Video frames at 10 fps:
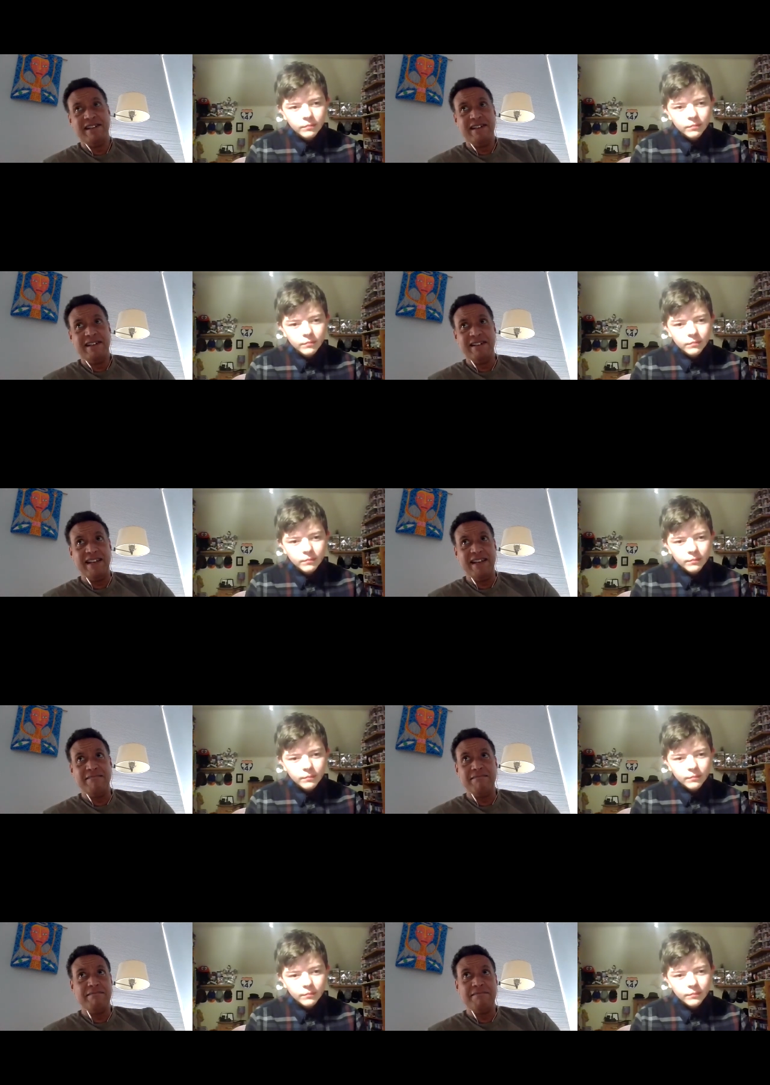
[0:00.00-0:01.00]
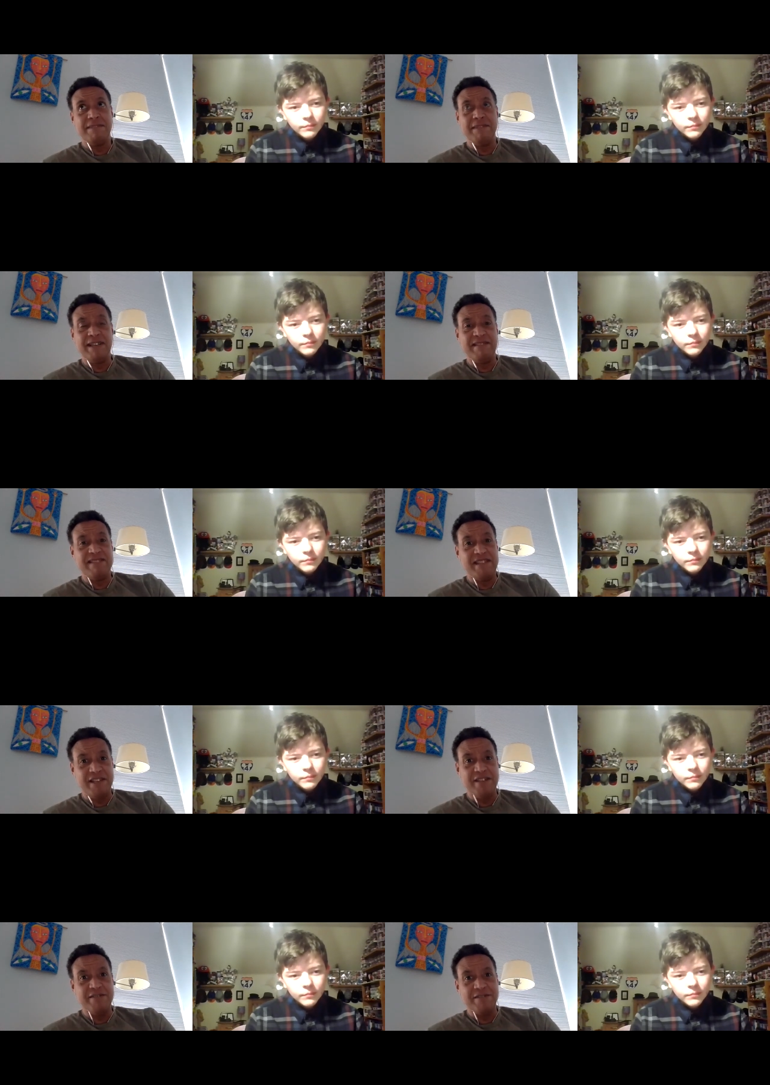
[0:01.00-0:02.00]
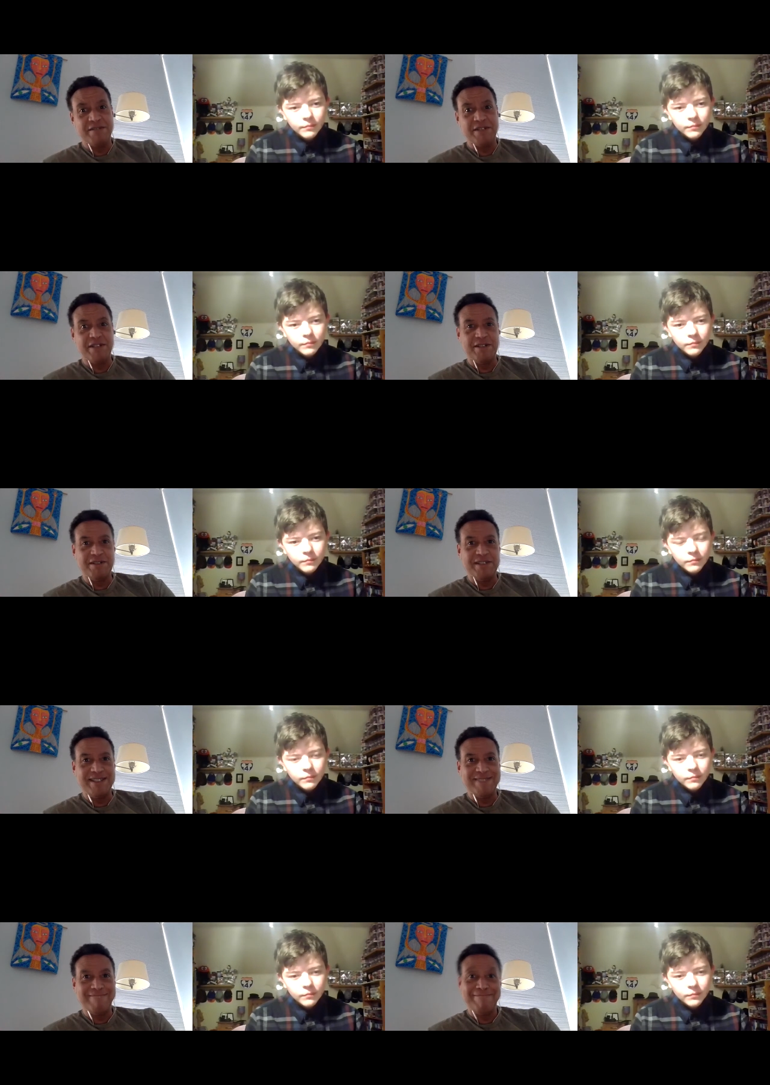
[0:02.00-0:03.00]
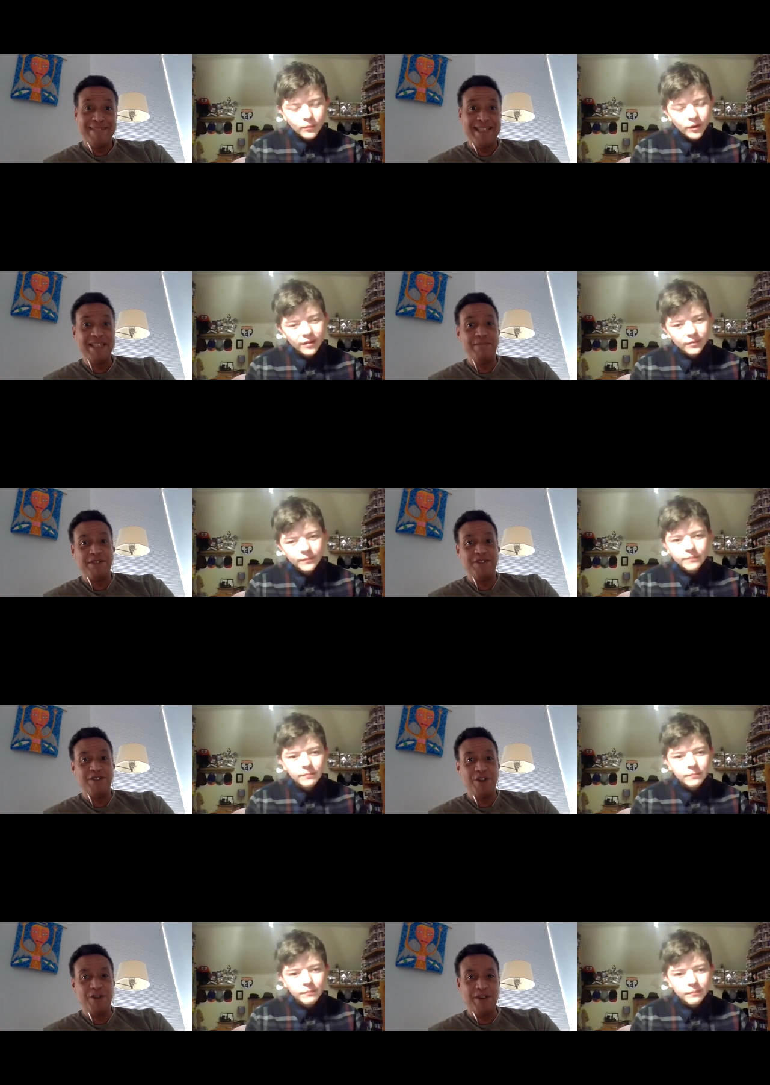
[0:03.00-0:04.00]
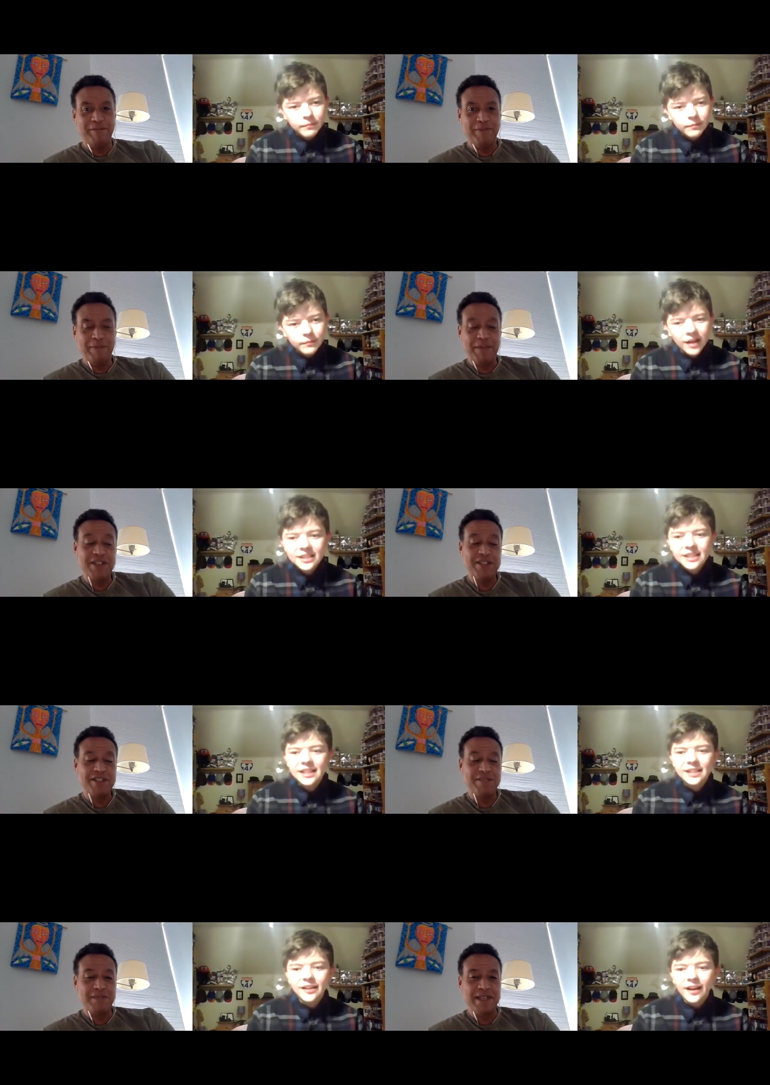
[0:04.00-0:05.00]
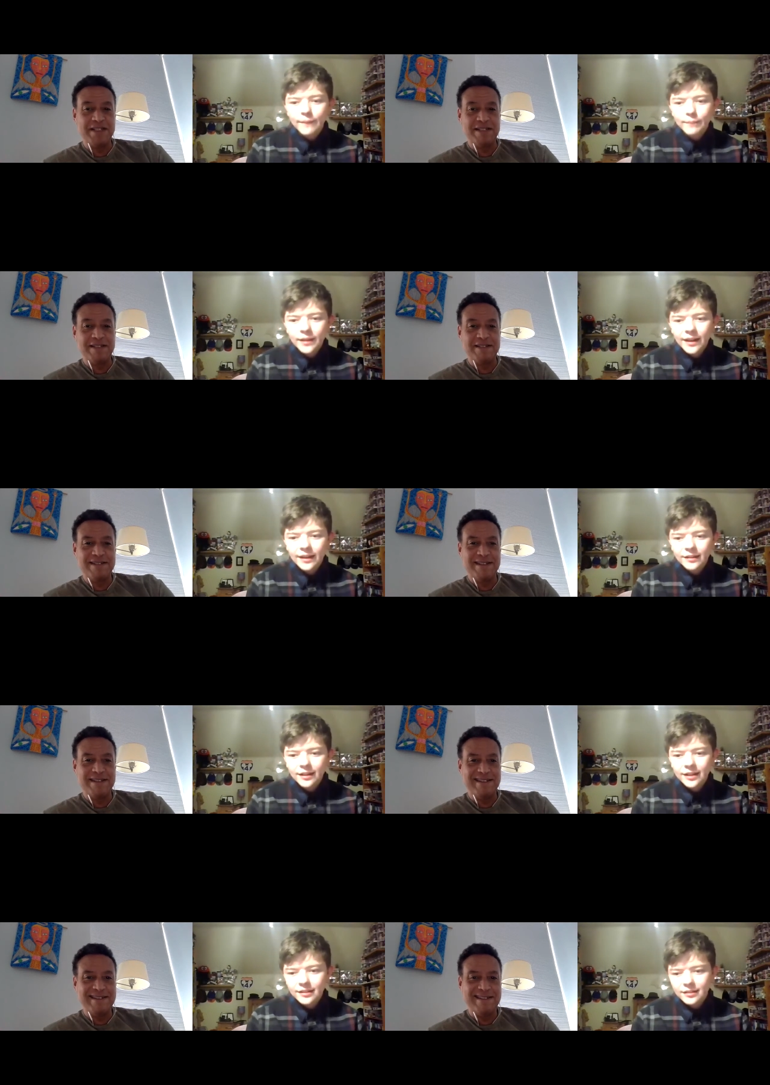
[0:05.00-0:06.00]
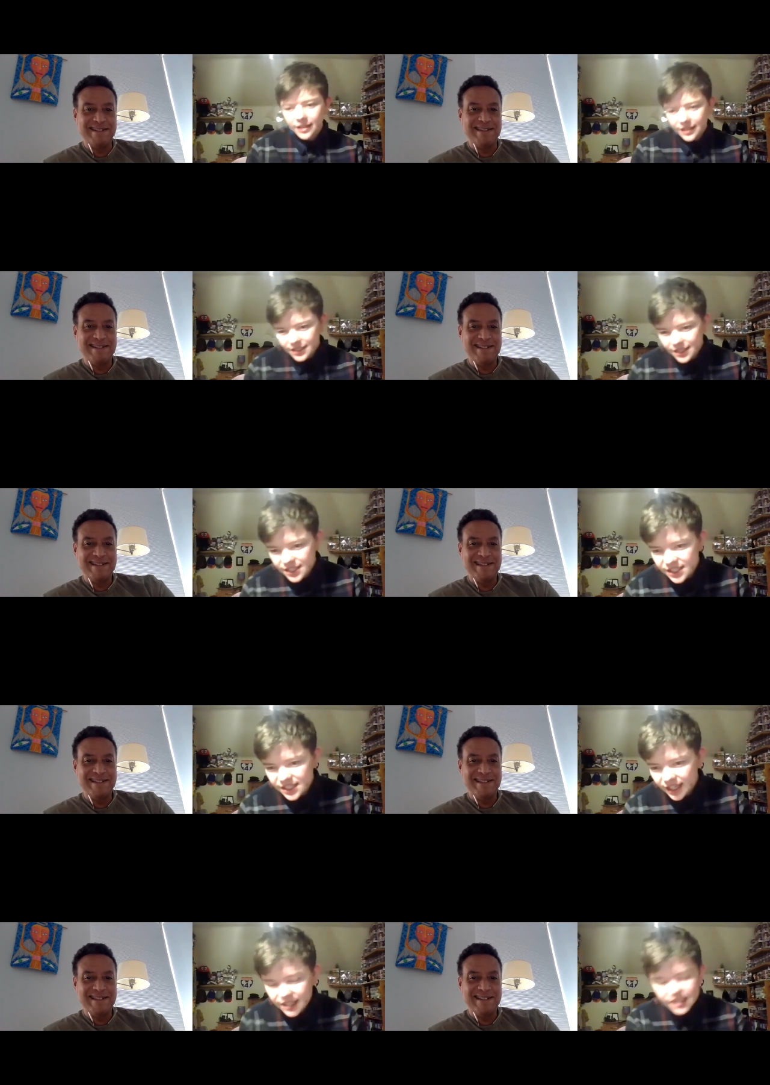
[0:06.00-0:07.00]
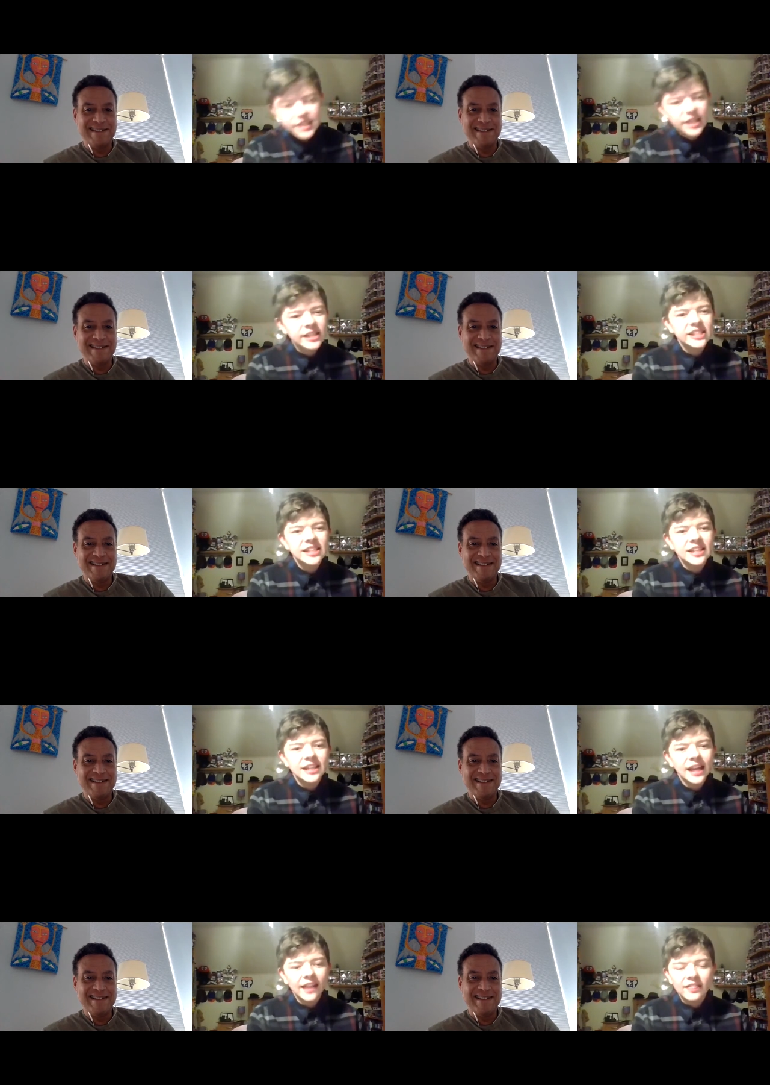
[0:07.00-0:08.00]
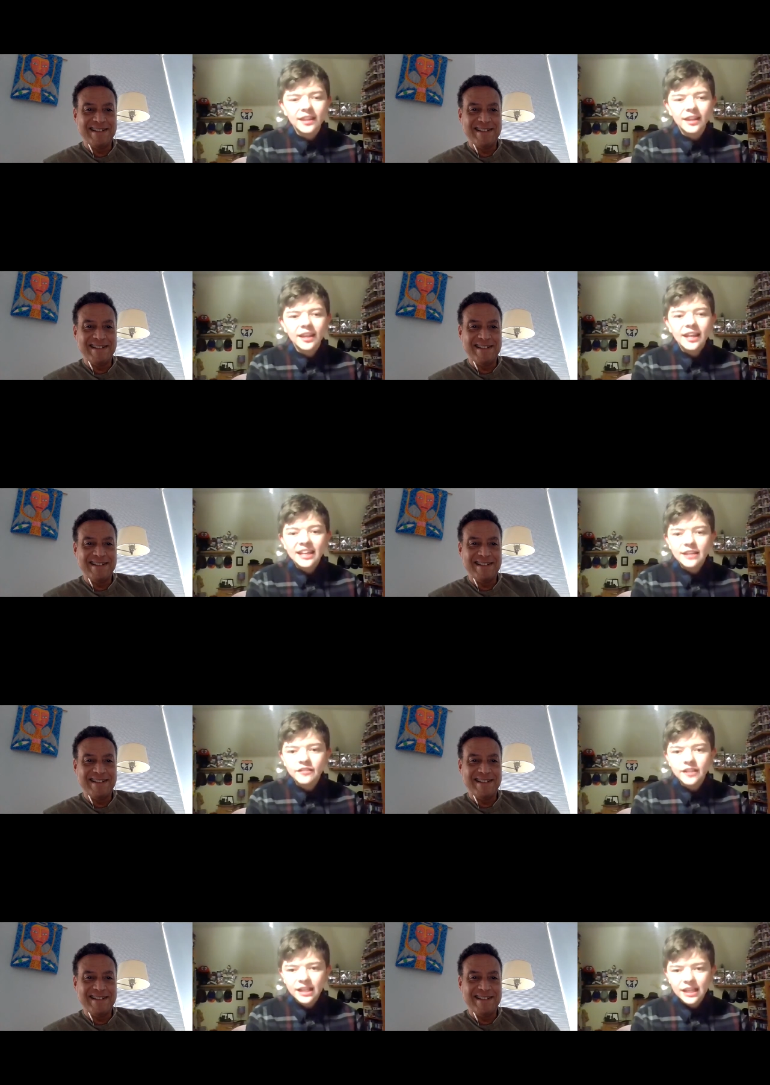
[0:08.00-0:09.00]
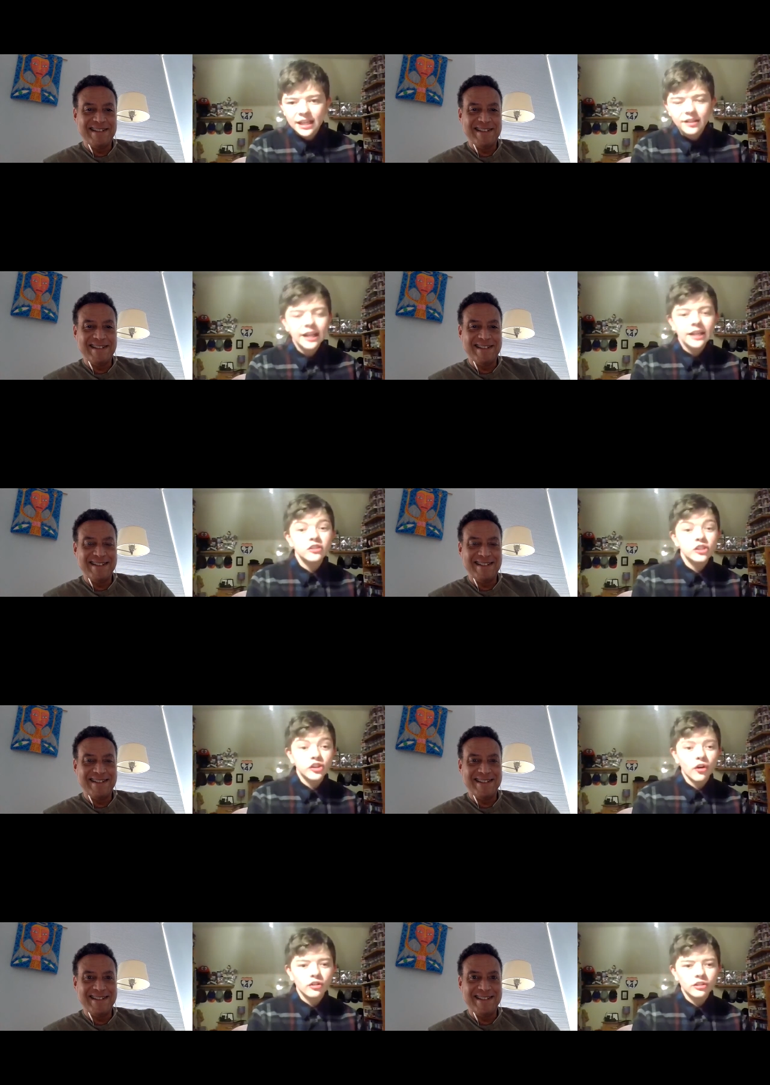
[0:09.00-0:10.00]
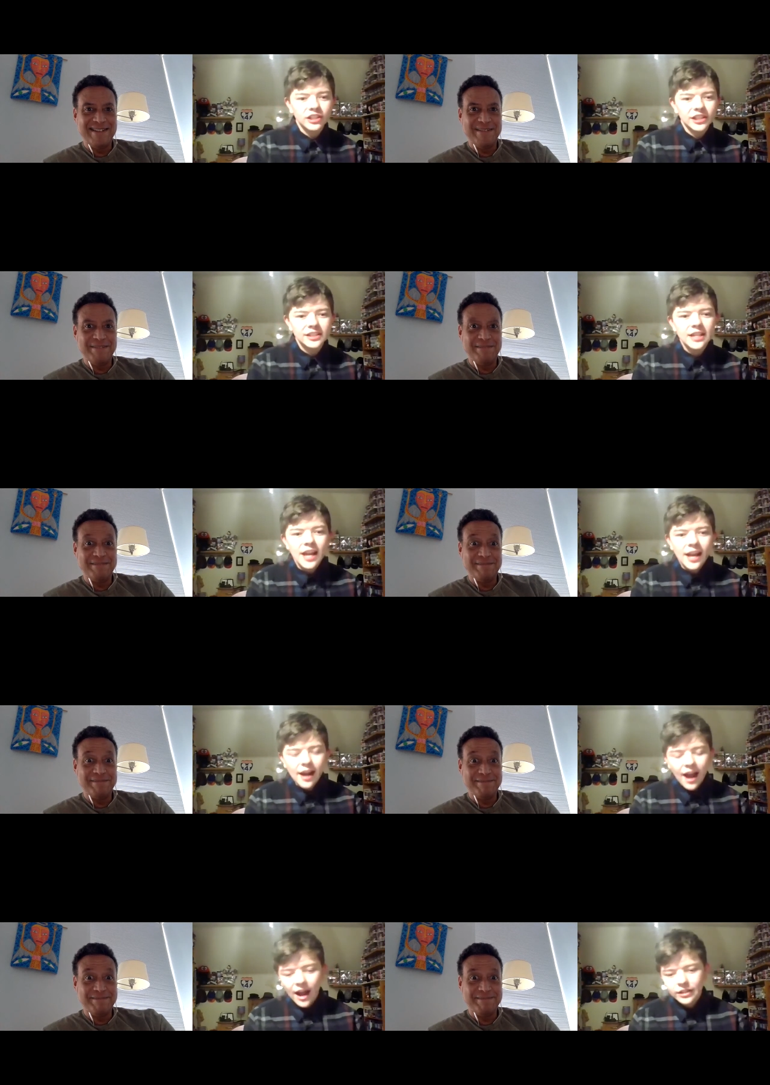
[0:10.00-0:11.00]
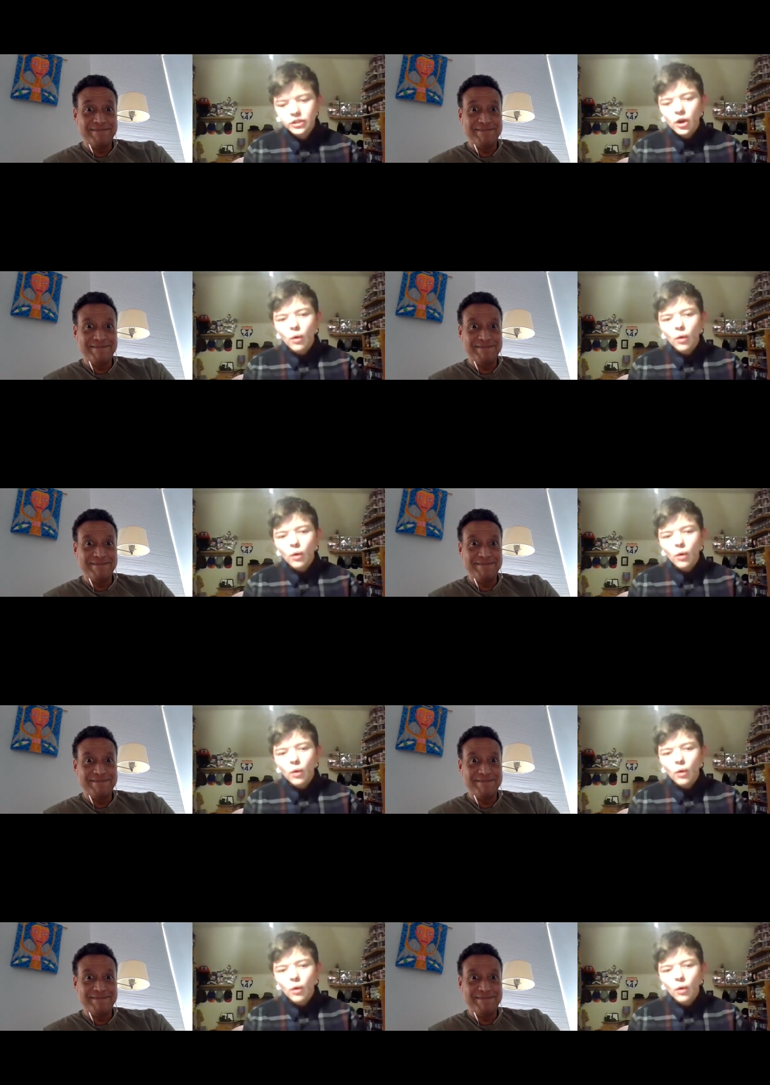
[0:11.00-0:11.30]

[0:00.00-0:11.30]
Speaker 1: in like something like 10 years. So it's like it's wow. been snowy and here
Speaker 2: it, it, it is 6.16 in the evening here in Scotland and